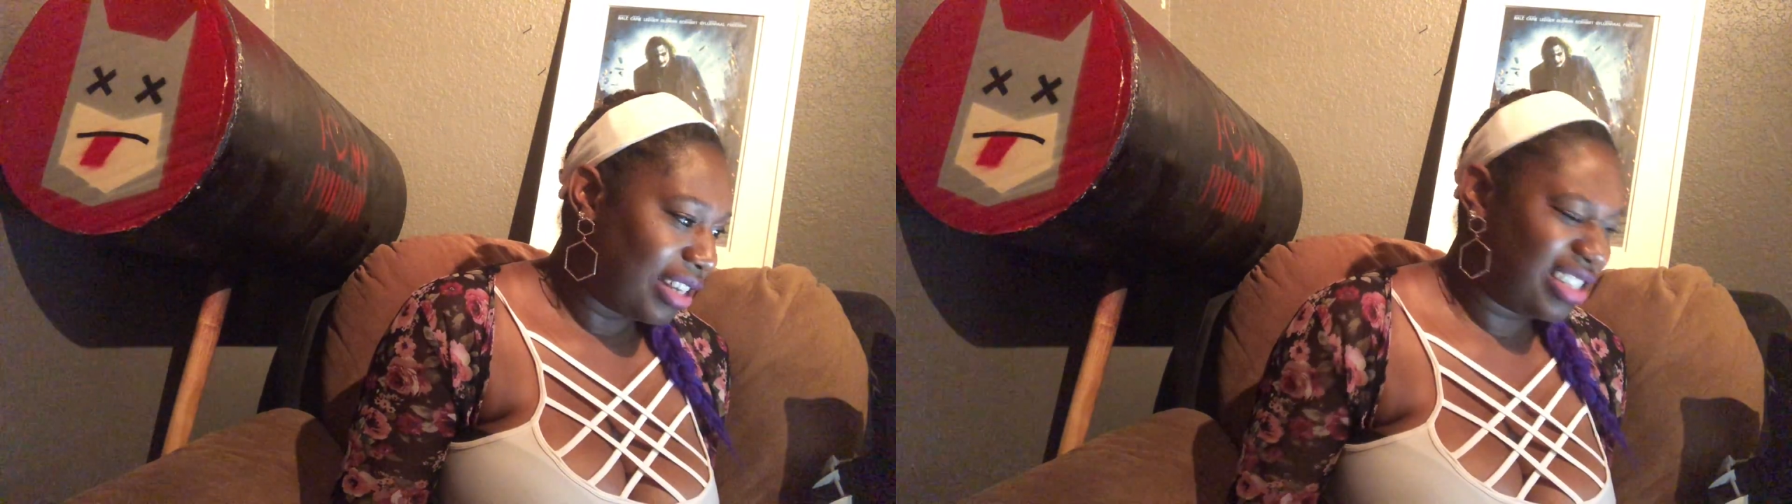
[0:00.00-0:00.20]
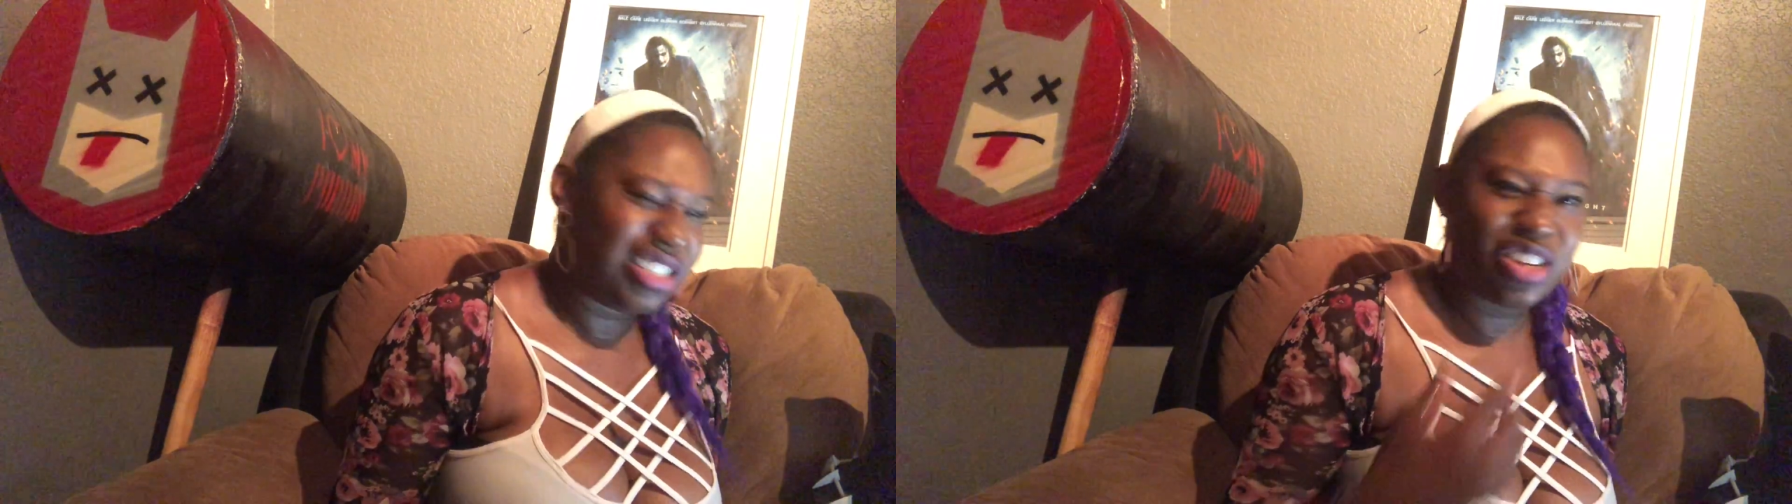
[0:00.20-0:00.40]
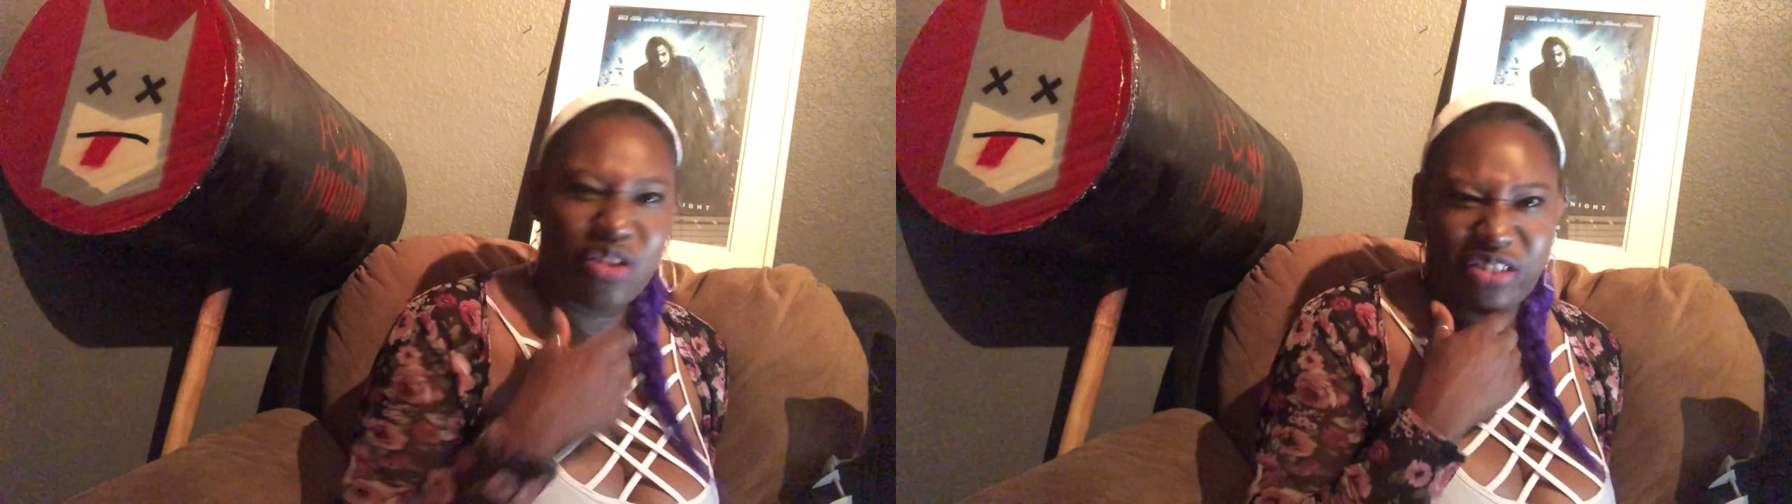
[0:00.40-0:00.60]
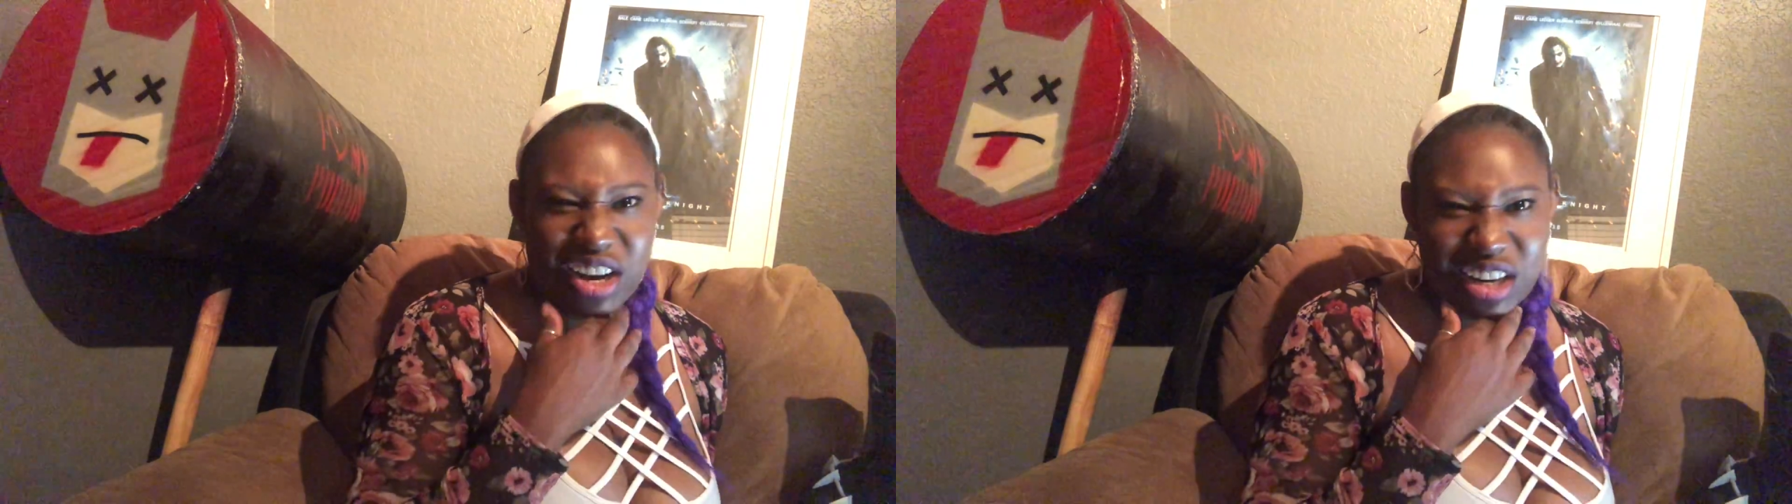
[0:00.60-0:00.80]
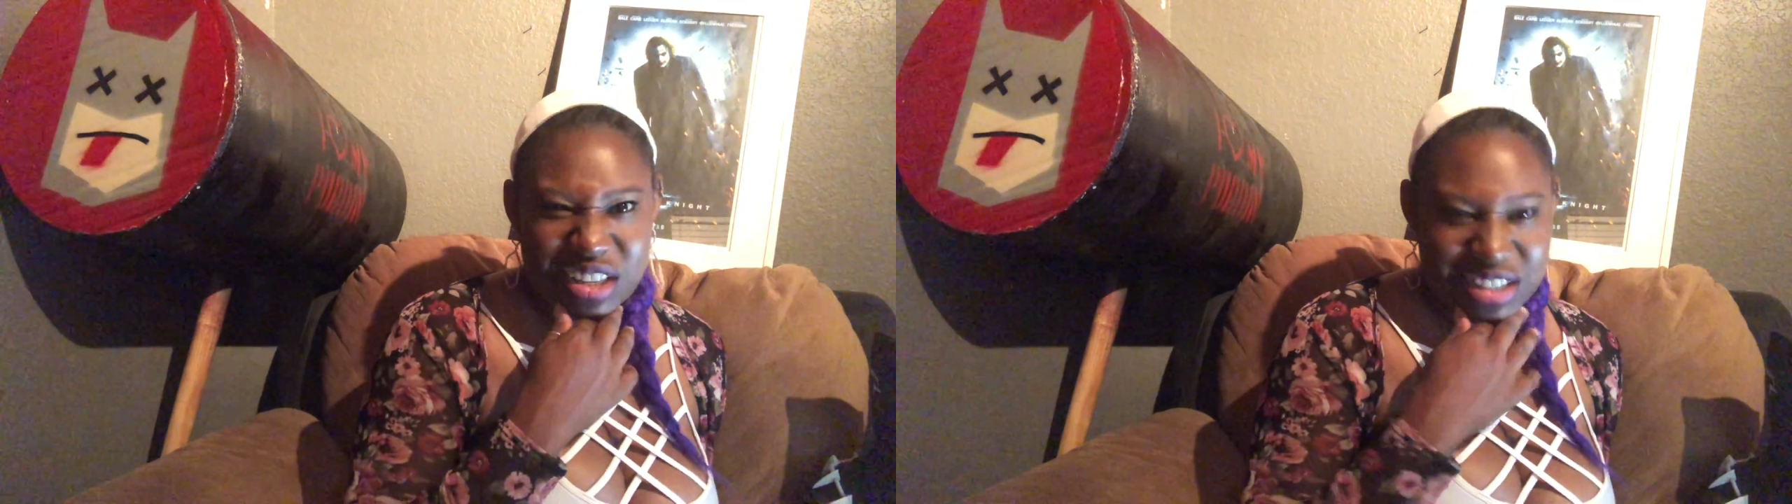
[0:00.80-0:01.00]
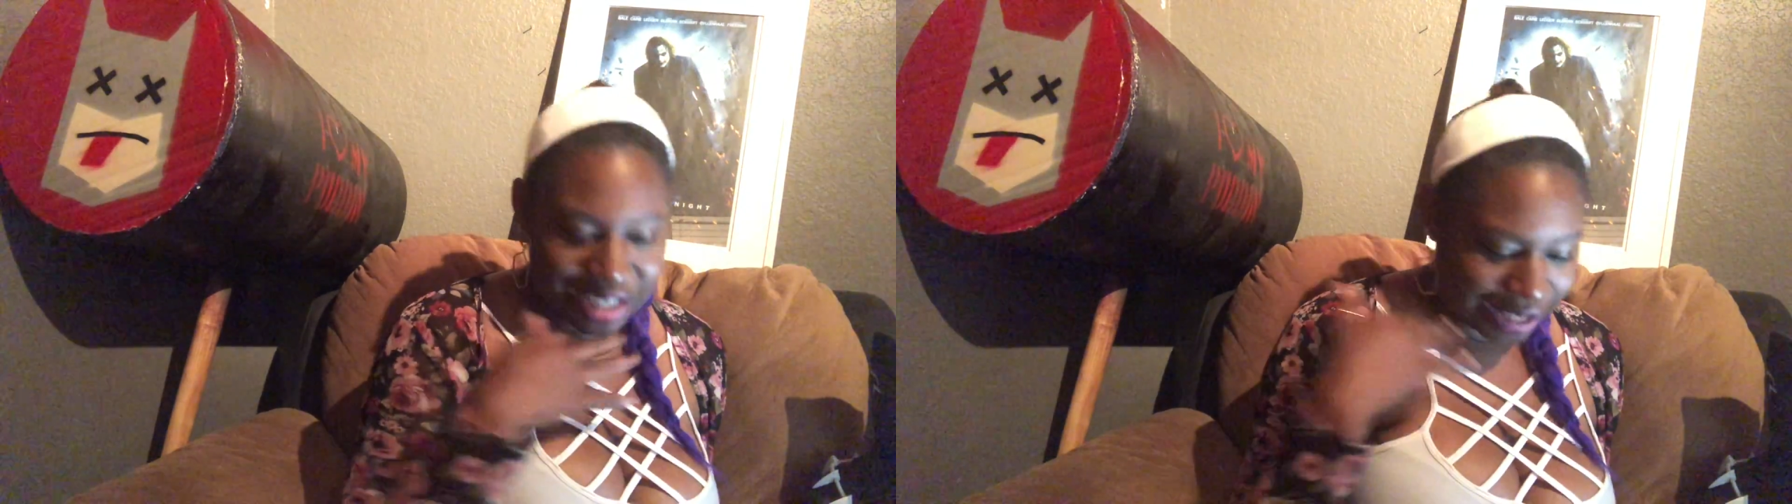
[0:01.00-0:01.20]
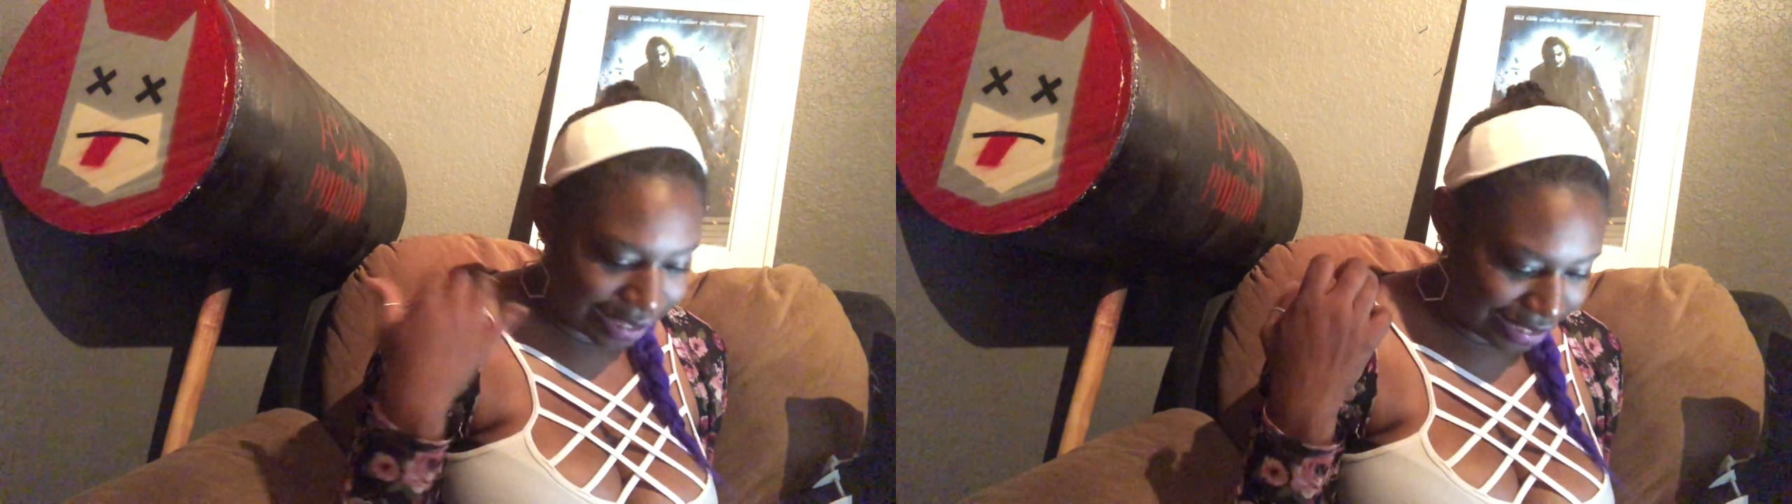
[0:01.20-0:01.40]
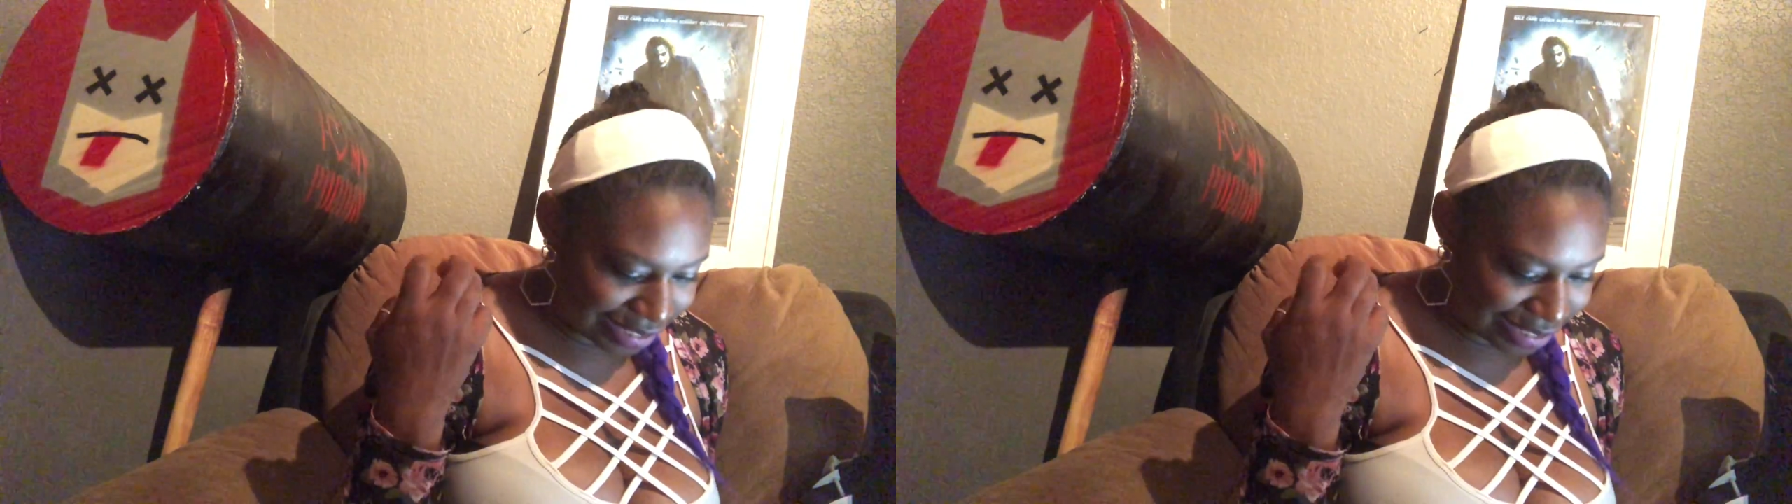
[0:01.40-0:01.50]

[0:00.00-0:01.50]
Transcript: it's just so funny to see like